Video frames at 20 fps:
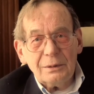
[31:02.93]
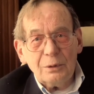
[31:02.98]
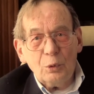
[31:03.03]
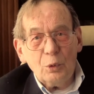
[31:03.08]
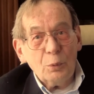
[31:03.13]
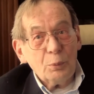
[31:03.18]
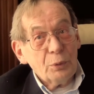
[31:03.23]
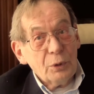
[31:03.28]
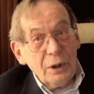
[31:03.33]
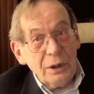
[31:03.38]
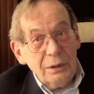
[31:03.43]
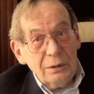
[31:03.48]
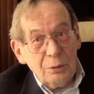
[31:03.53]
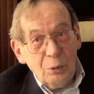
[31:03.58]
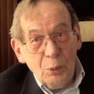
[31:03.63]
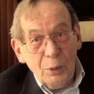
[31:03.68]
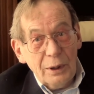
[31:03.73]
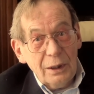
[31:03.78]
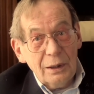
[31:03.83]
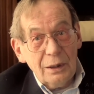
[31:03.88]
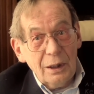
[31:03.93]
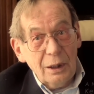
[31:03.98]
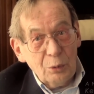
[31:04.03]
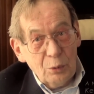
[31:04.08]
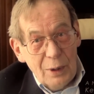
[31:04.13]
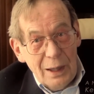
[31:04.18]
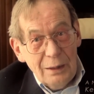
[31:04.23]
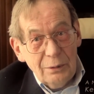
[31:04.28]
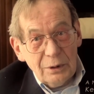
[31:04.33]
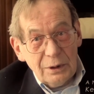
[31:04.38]
or pray your way
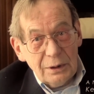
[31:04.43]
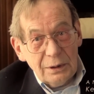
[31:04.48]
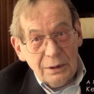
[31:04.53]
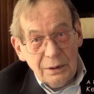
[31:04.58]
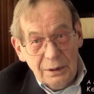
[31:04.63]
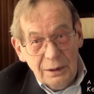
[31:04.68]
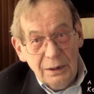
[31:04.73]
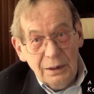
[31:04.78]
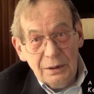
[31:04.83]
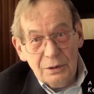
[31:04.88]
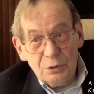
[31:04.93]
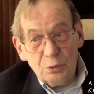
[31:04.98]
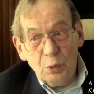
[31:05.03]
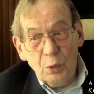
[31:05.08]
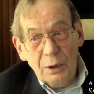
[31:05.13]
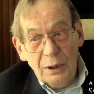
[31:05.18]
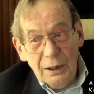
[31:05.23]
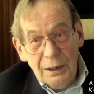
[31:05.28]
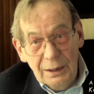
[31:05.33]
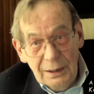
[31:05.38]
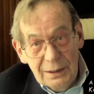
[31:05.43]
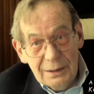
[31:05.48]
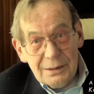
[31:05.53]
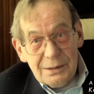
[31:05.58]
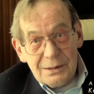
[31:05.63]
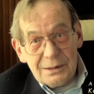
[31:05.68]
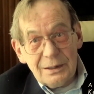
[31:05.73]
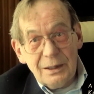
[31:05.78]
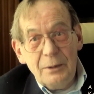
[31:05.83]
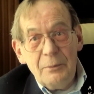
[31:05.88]
around it. It is what it
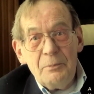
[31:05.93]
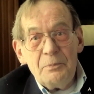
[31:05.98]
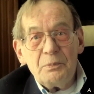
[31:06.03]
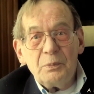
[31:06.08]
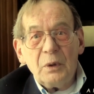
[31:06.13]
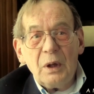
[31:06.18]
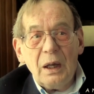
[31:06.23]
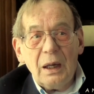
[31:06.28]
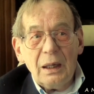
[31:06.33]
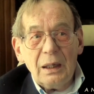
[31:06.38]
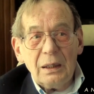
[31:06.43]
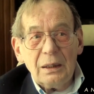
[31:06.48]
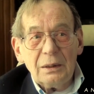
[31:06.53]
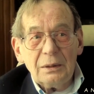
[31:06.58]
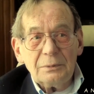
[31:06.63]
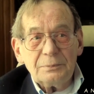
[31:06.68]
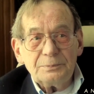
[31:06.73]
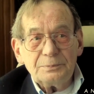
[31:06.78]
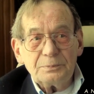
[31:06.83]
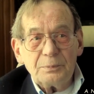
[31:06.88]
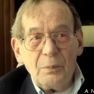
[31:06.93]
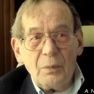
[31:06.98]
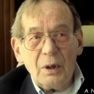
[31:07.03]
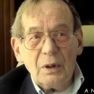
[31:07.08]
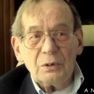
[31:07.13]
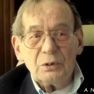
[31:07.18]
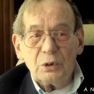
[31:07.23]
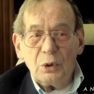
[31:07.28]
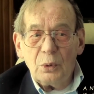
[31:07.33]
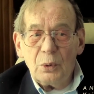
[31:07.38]
is.
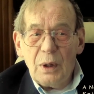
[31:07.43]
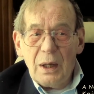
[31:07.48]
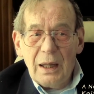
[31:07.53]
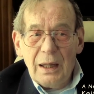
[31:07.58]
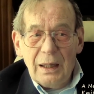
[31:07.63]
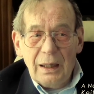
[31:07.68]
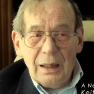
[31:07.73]
So